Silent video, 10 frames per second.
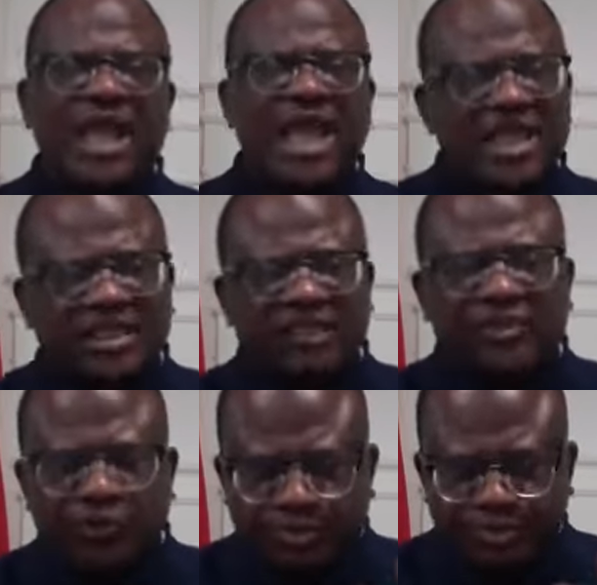and
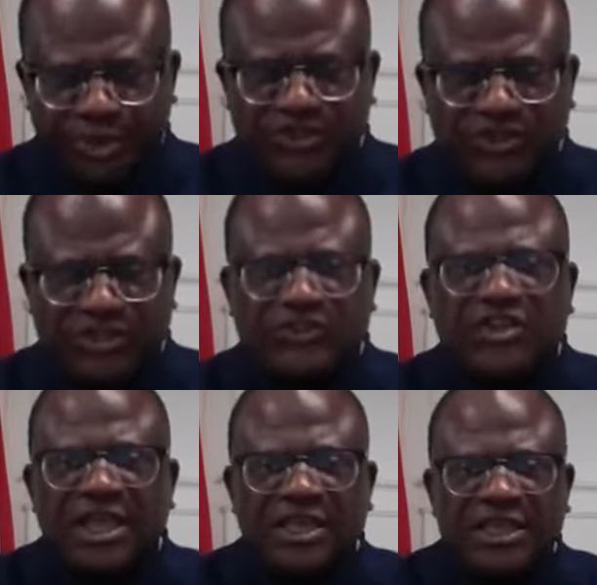develop
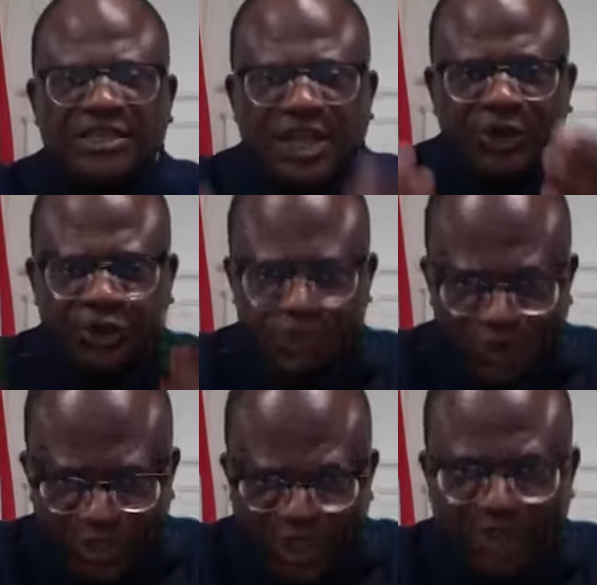business in
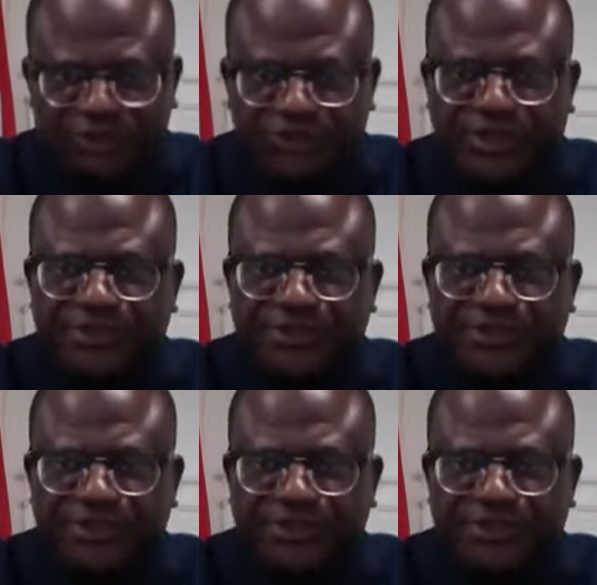your country.